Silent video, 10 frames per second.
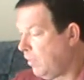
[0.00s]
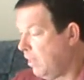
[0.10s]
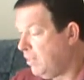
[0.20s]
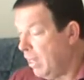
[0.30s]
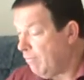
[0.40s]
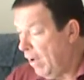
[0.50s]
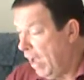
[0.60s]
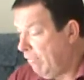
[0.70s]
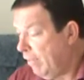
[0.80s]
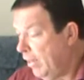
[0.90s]
Step
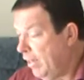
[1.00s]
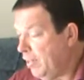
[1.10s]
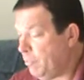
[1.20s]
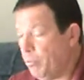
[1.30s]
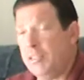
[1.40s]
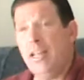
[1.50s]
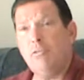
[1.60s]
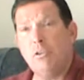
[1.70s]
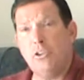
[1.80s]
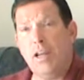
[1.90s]
5 is
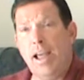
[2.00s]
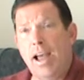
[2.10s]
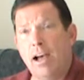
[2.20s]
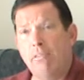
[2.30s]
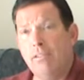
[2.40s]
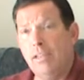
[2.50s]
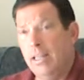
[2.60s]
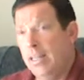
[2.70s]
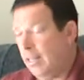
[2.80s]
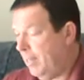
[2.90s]
protect what you have.
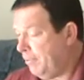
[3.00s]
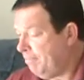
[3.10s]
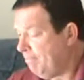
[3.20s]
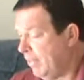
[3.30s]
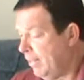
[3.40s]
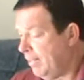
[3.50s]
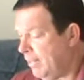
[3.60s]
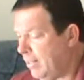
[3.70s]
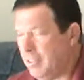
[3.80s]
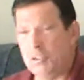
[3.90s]

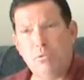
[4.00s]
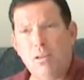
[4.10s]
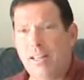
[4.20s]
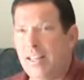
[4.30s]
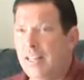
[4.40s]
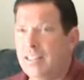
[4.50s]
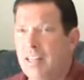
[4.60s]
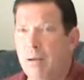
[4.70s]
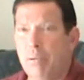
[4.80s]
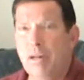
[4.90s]
This is really a key
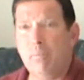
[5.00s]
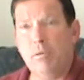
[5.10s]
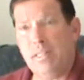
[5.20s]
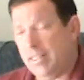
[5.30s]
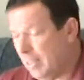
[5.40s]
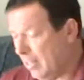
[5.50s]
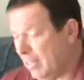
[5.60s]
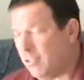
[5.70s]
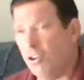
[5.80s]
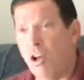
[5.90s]
step. Protecting
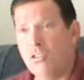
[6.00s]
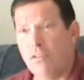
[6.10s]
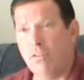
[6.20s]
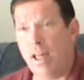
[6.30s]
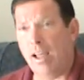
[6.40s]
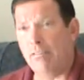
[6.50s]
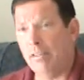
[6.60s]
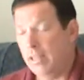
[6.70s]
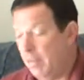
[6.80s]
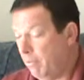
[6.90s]
against loss of life
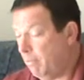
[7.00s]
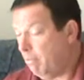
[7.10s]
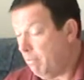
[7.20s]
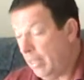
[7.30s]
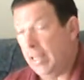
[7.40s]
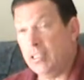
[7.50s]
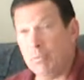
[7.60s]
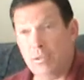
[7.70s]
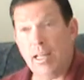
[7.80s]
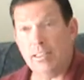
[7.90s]
means
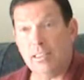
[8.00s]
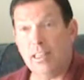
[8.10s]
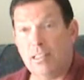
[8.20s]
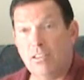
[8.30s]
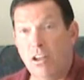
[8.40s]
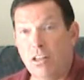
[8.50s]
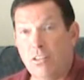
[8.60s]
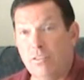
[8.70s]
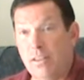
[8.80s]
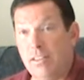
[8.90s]
protecting against loss
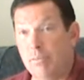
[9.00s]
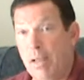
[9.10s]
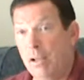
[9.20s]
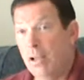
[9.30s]
of income. Now,